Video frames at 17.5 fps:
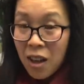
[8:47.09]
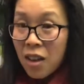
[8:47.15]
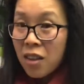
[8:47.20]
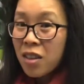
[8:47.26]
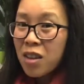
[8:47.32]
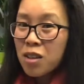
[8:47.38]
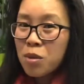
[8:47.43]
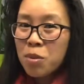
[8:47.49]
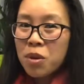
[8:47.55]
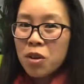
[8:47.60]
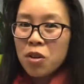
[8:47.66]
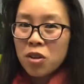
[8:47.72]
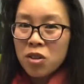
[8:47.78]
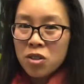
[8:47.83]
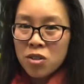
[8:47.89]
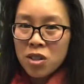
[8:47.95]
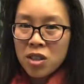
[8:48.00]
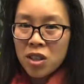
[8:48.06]
There's a bit of
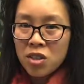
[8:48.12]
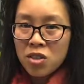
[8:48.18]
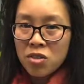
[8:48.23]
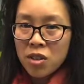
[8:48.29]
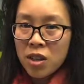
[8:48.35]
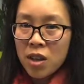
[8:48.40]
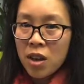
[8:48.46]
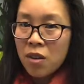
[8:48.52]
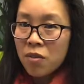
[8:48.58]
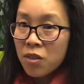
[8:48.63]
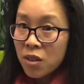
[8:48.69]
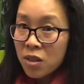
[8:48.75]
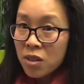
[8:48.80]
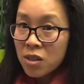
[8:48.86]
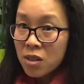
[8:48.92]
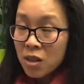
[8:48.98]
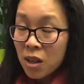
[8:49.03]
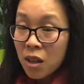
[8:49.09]
contradictory
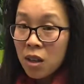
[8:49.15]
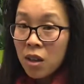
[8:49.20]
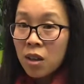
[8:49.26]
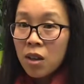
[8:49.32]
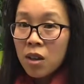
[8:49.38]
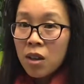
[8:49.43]
evidence there.